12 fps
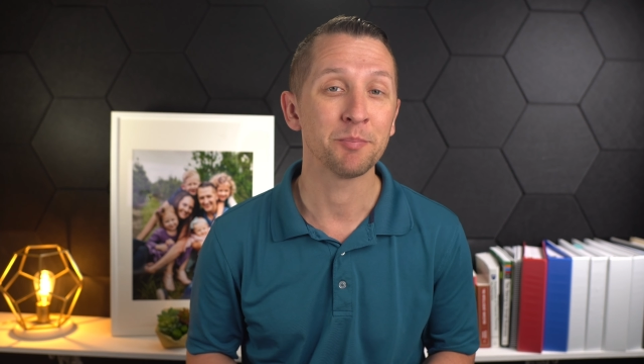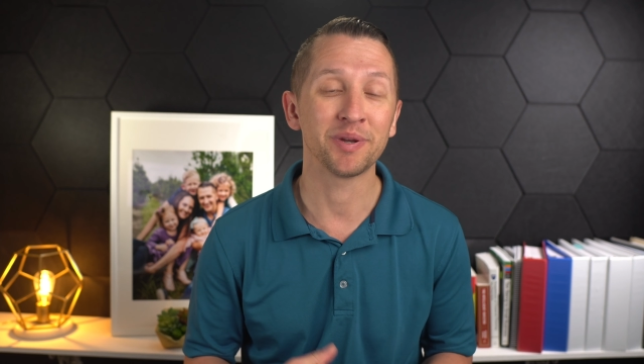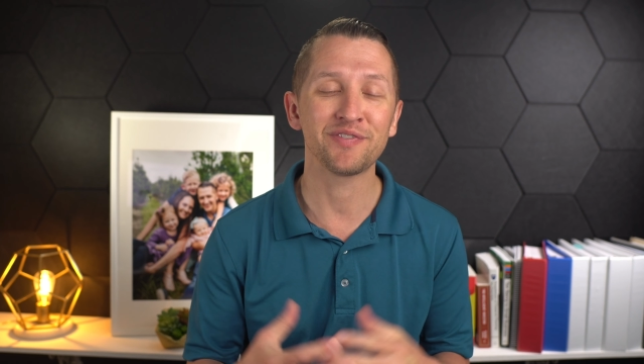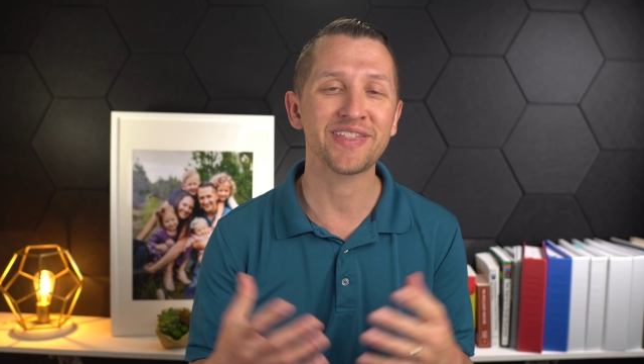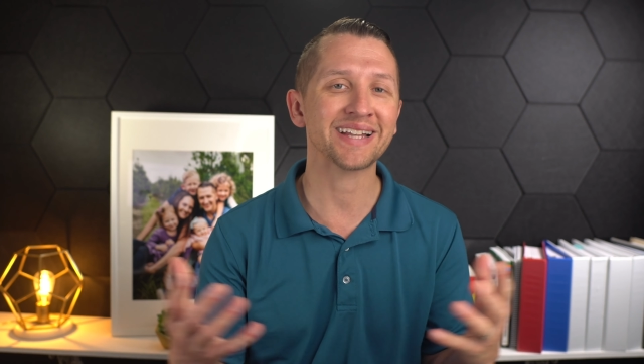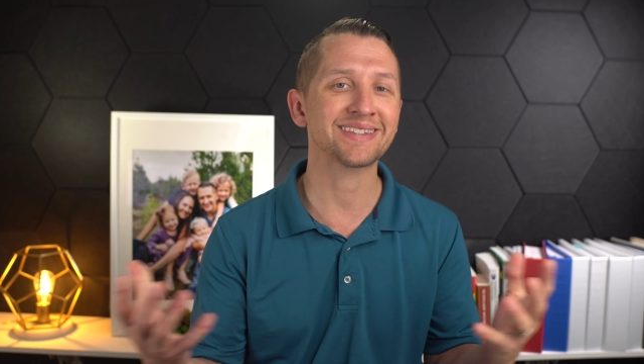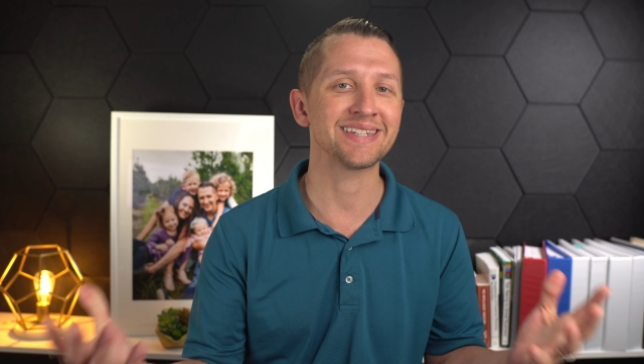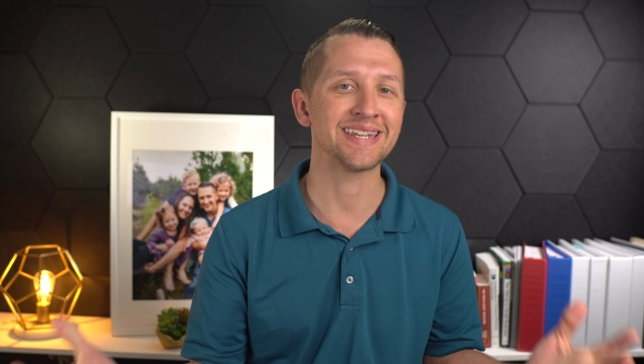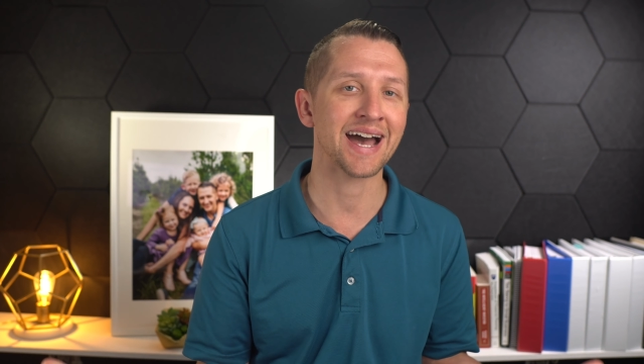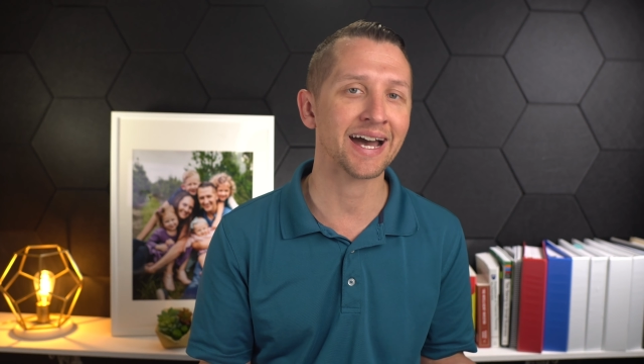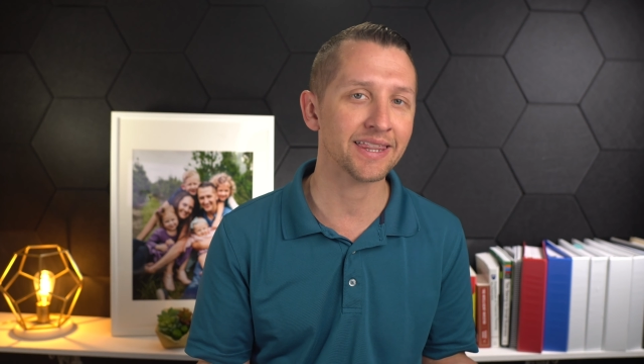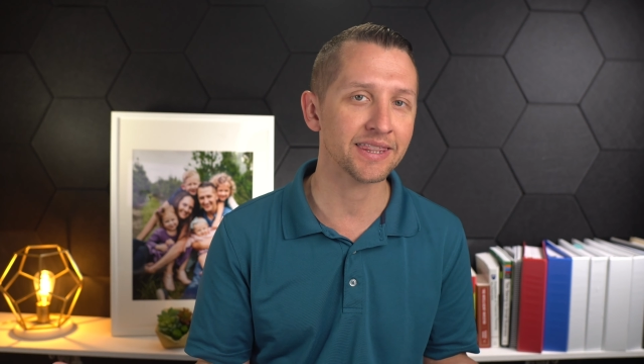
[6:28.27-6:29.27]
But if that's
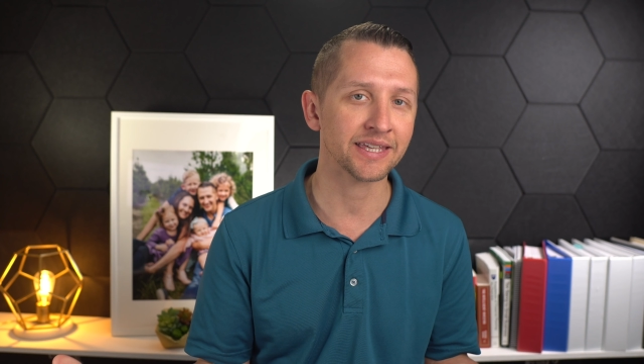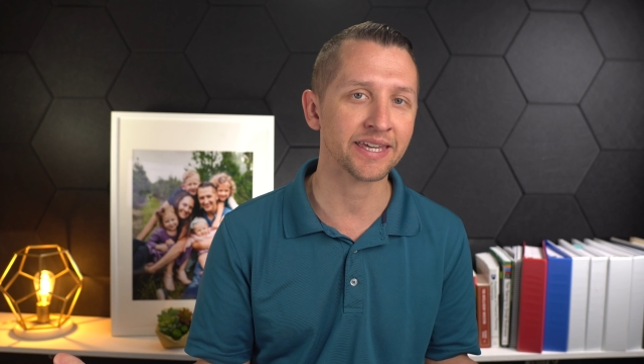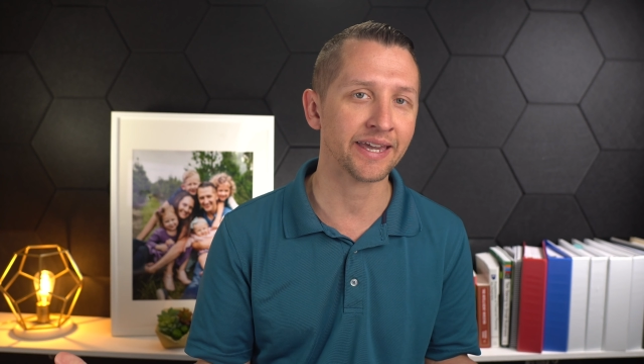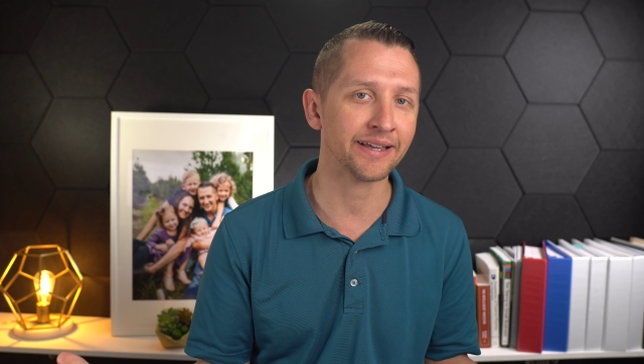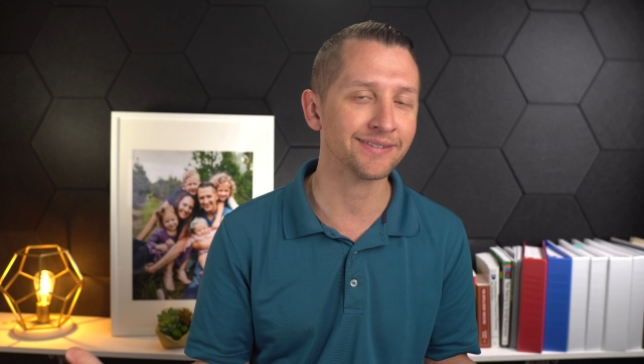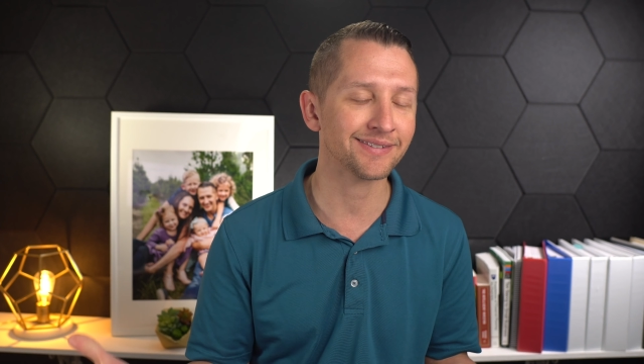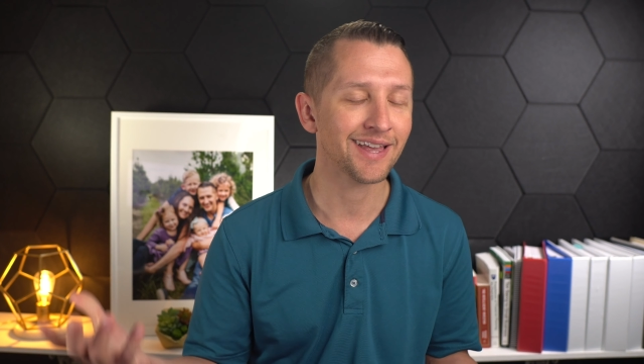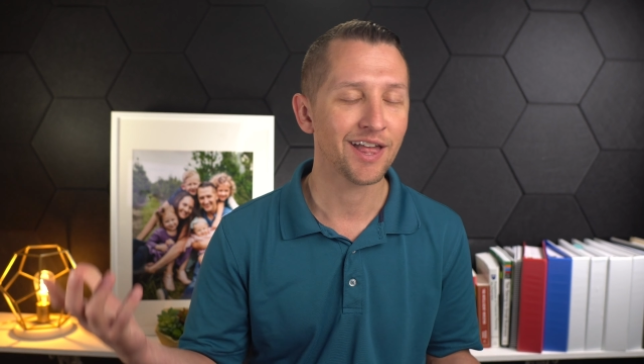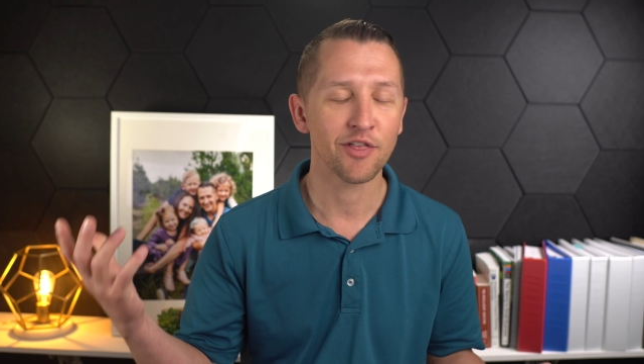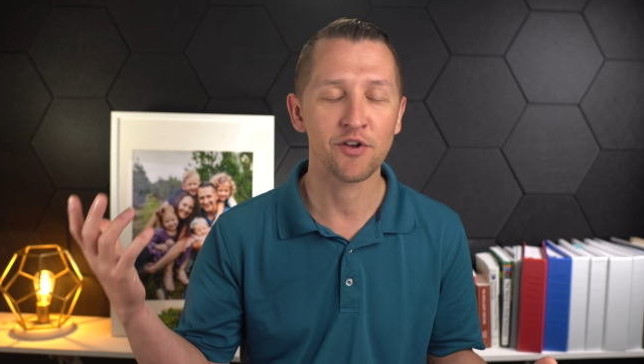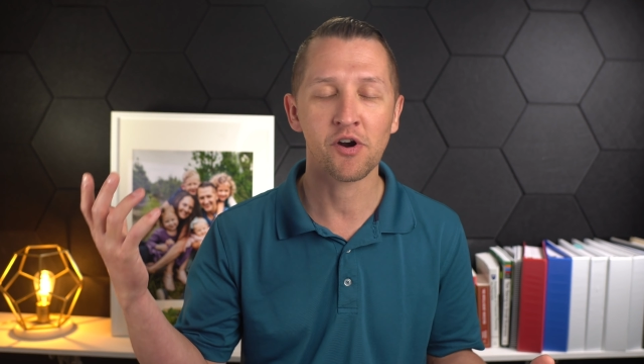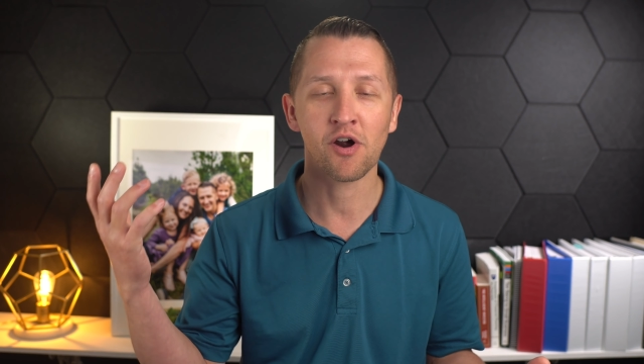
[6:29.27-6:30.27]
not the case,
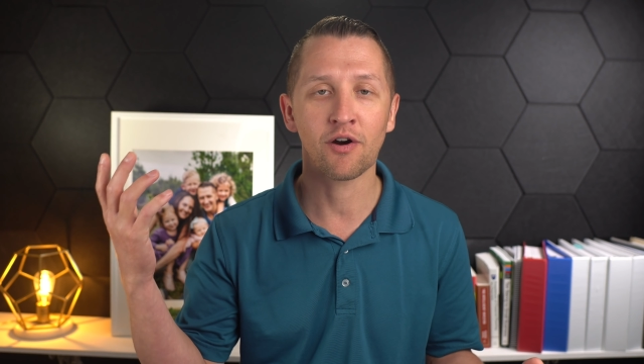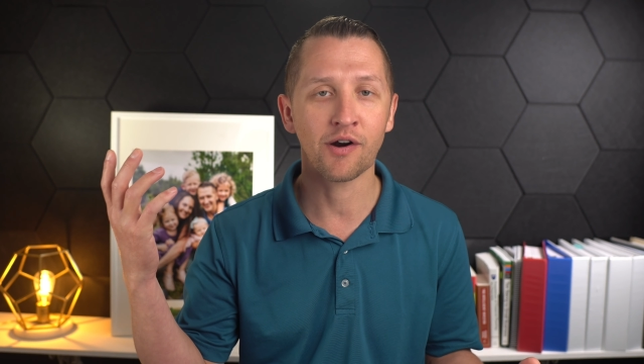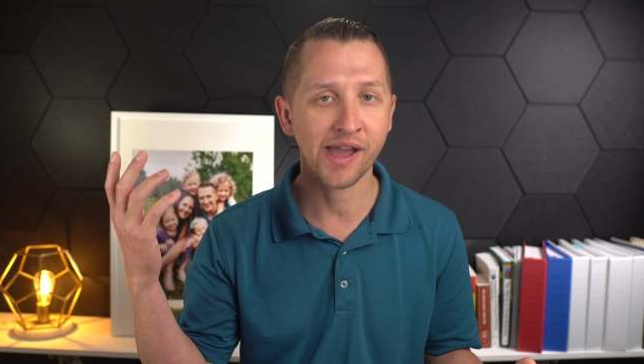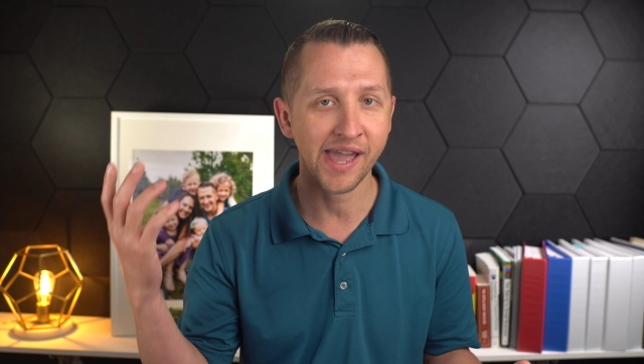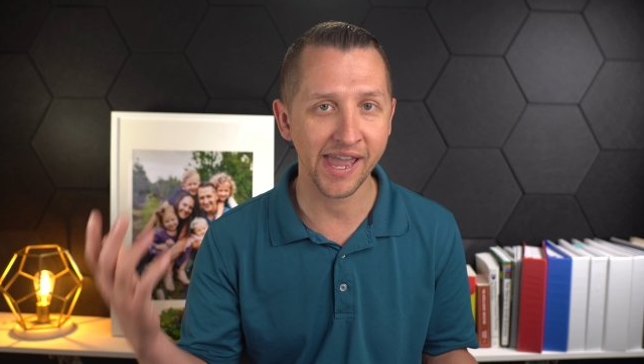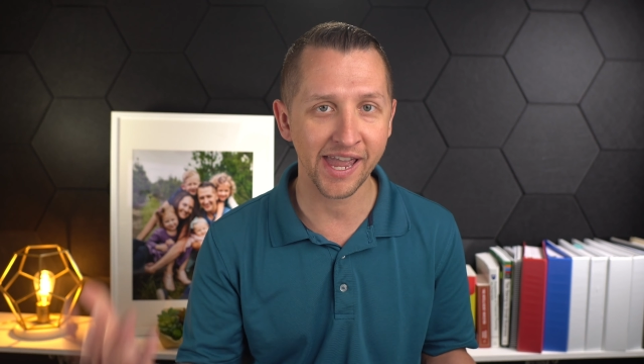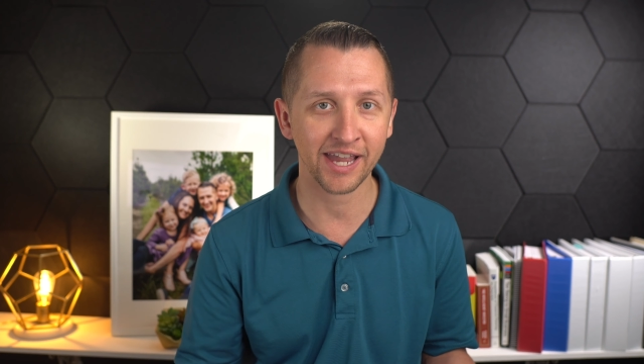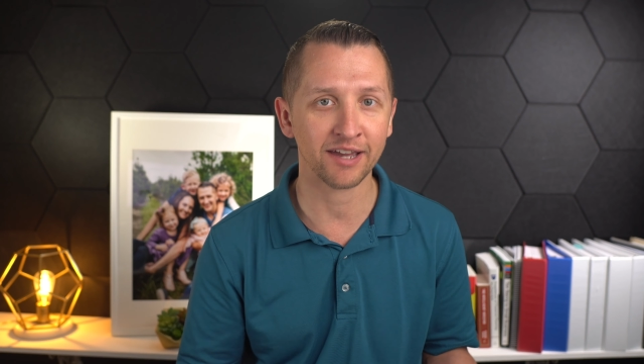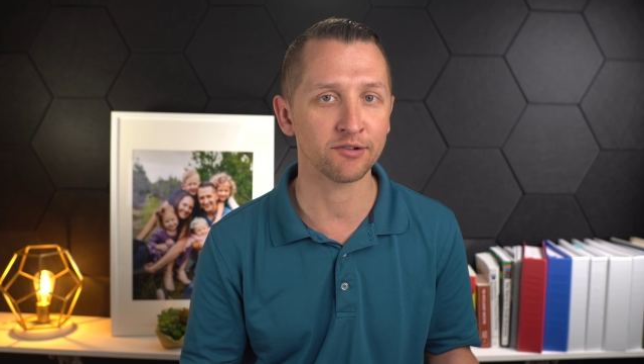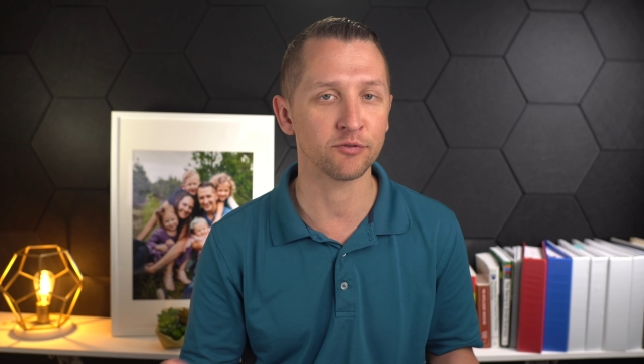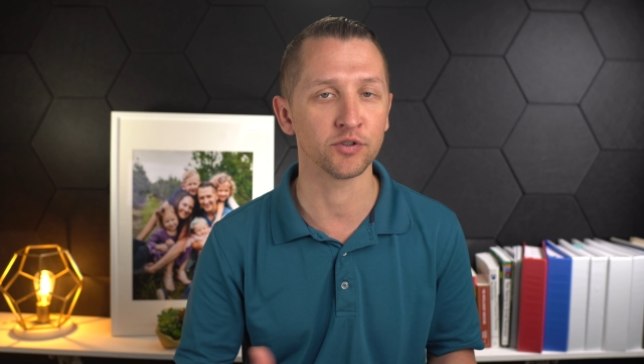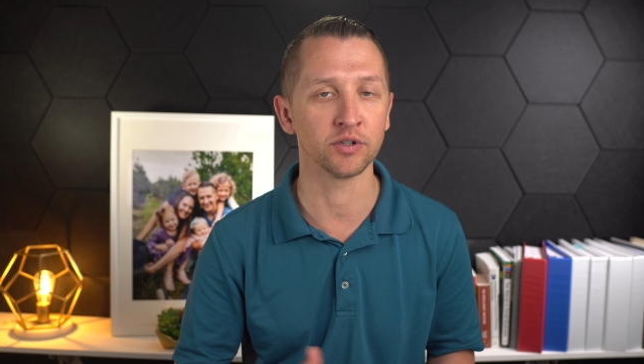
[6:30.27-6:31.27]
there are a
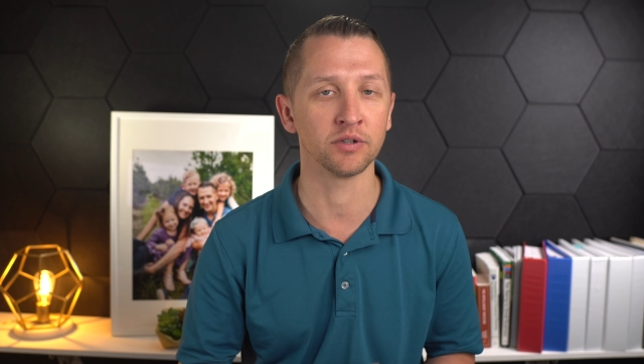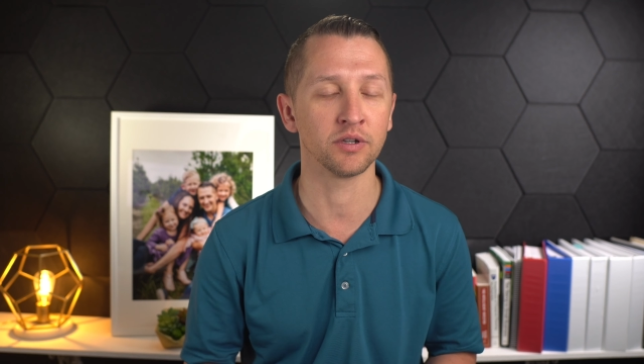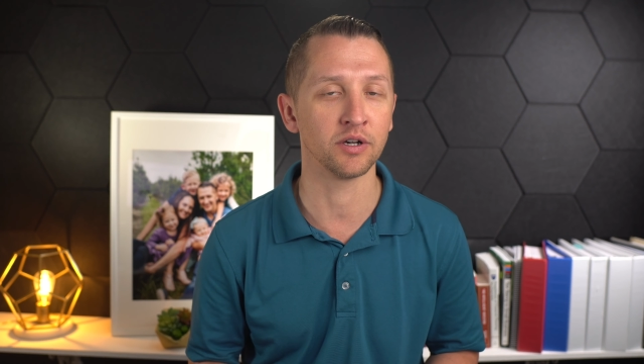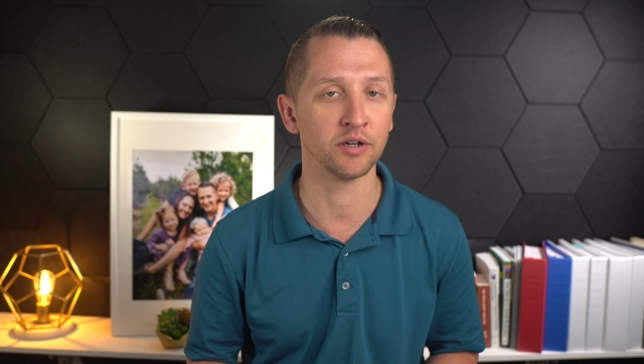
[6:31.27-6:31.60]
handful